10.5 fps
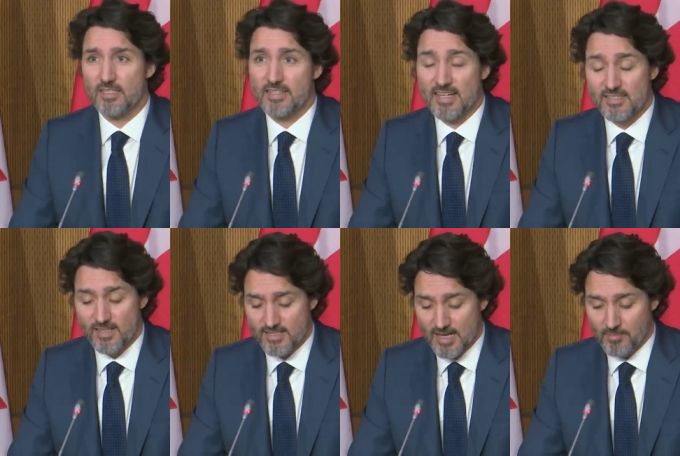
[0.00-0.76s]
sets
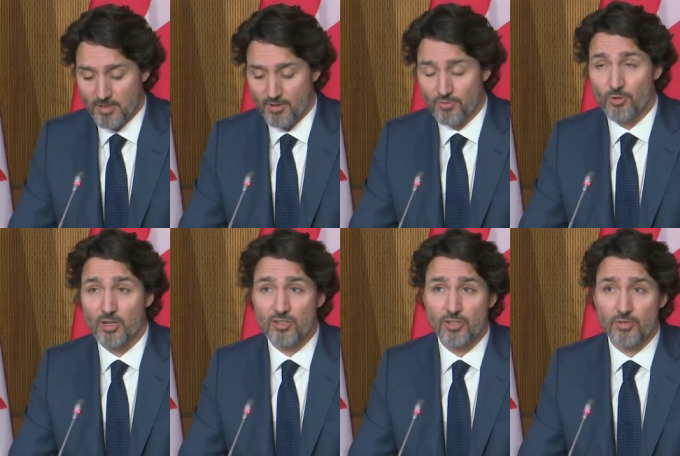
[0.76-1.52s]
us up for
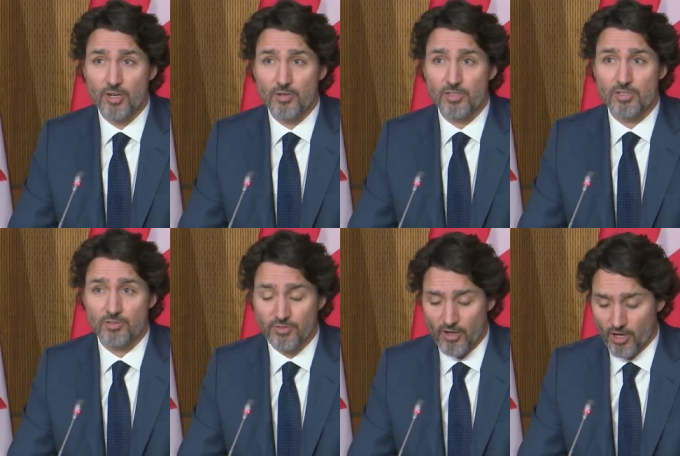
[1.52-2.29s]
a two-dose
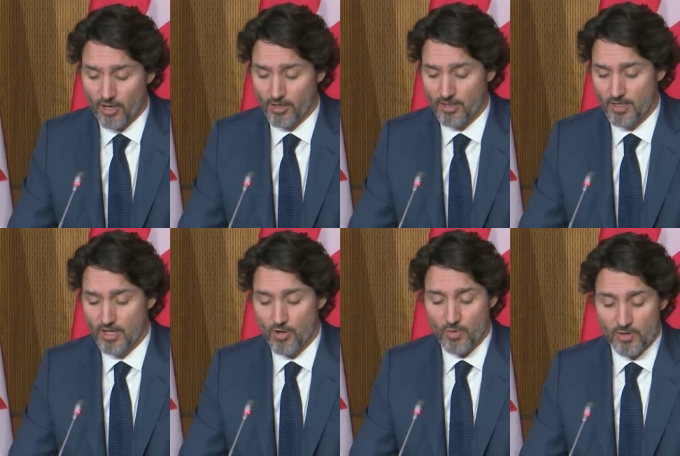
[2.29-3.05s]
fall,
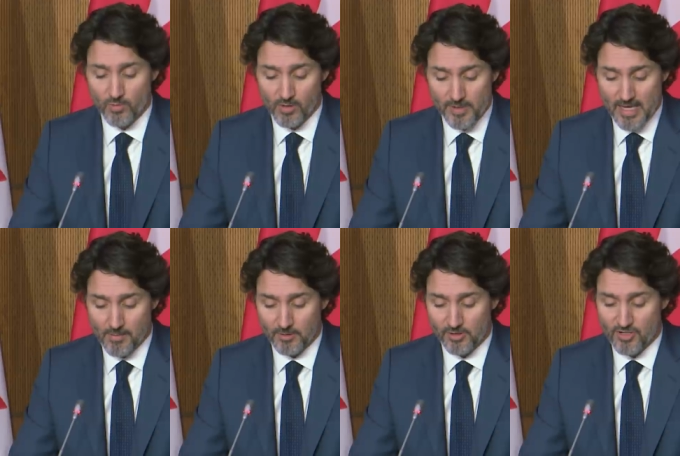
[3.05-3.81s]
when we'll be
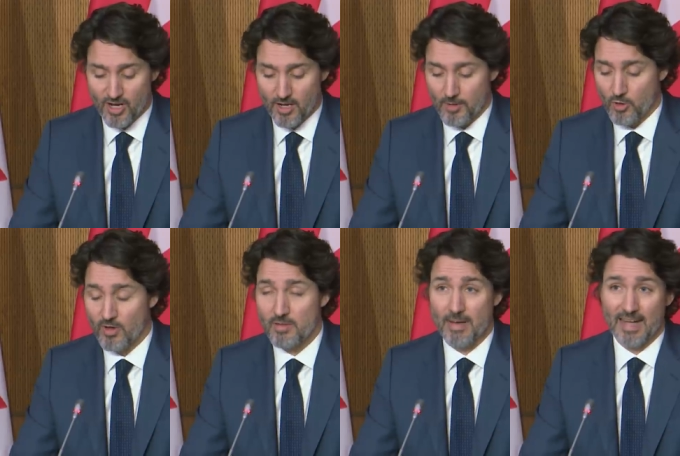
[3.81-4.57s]
able to talk about
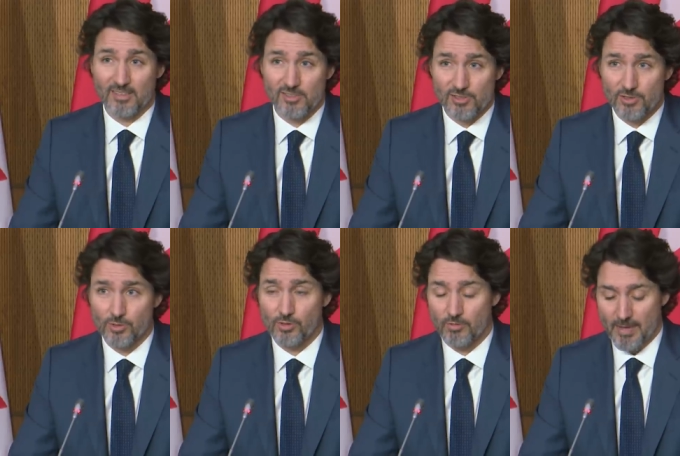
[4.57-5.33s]
going back to
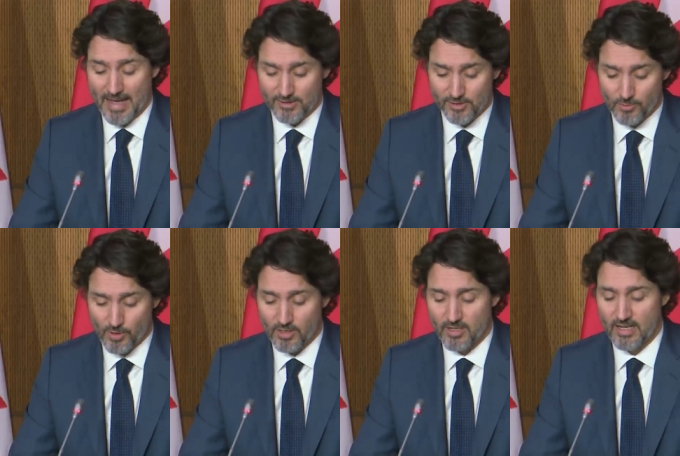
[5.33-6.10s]
school, back to
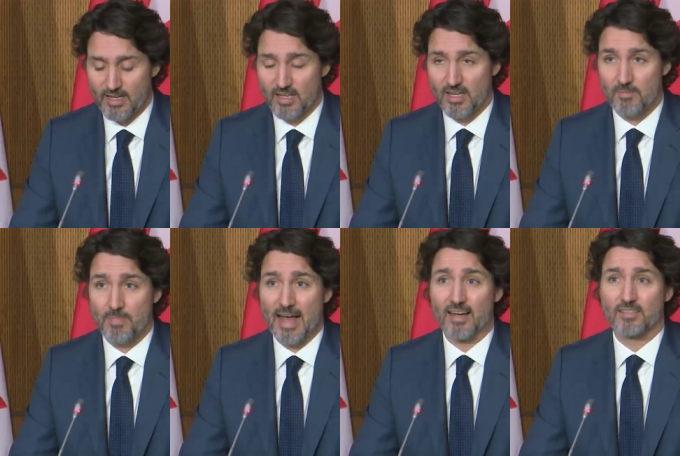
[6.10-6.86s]
work, and
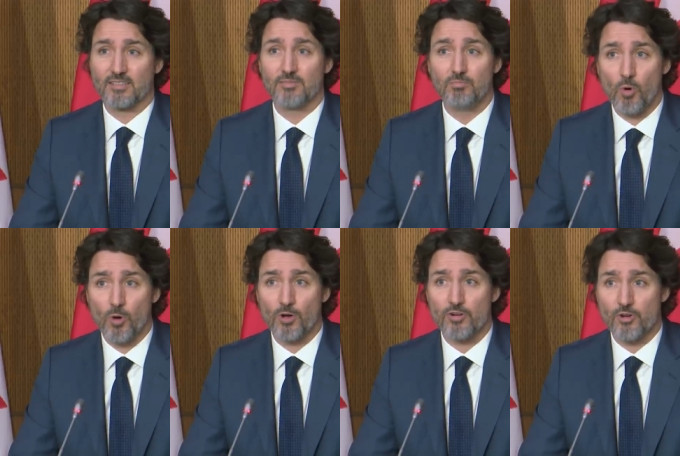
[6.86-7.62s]
back to
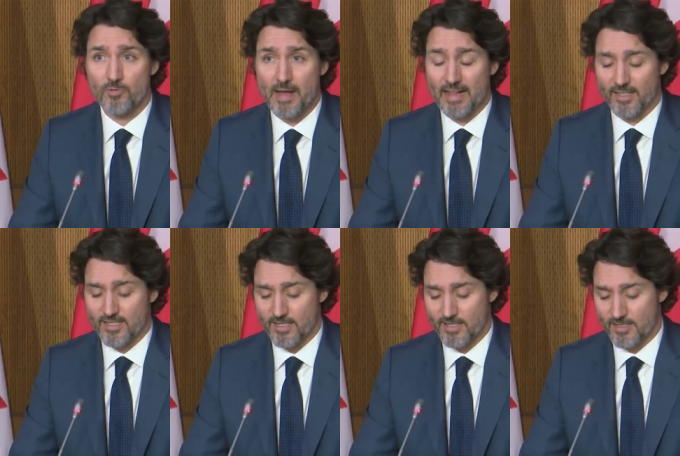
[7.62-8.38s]
more
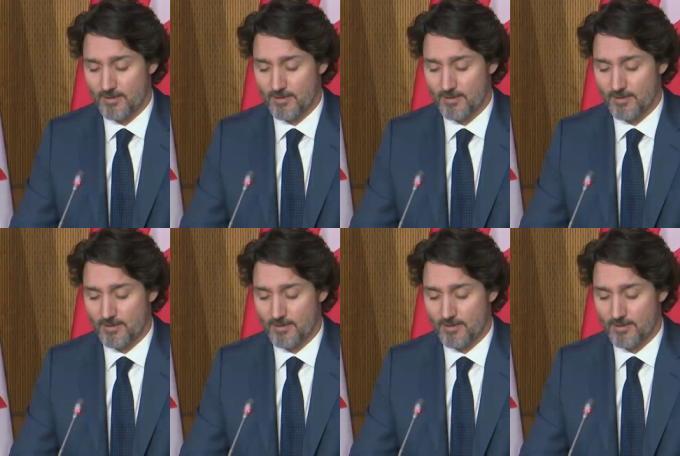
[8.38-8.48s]
normality.